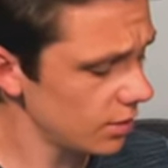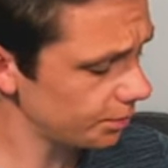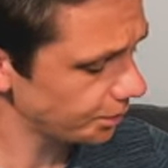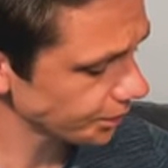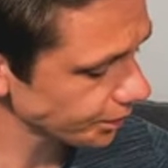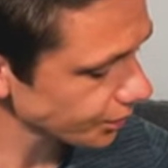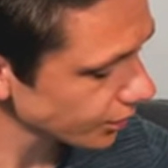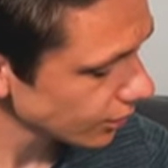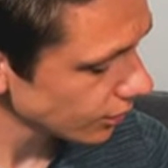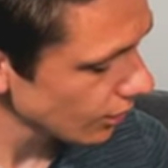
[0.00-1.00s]

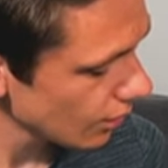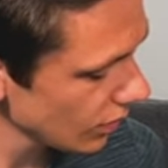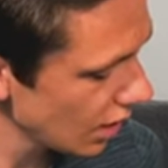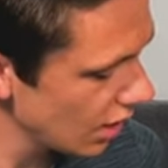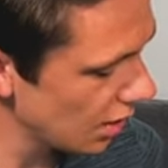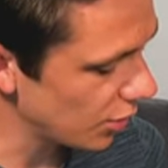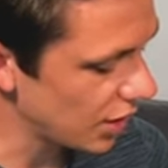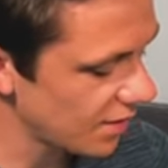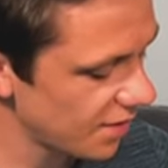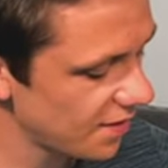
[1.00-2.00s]
And we're
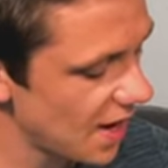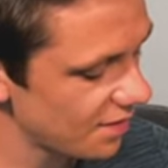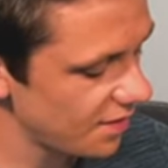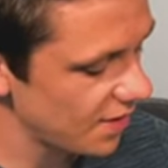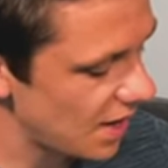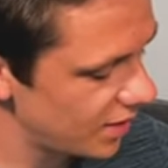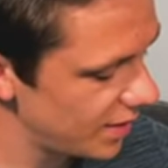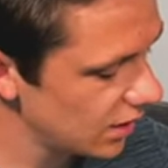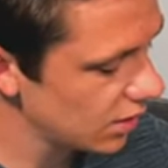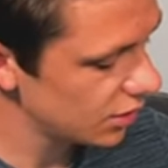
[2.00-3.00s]
going to have a 5v5 in the
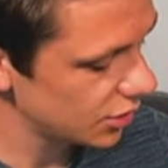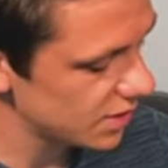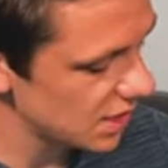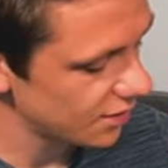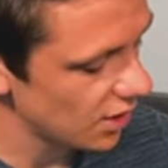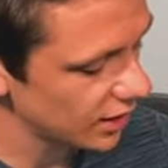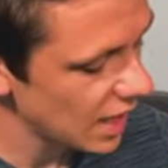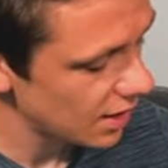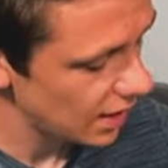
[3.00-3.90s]
middle. So in terms of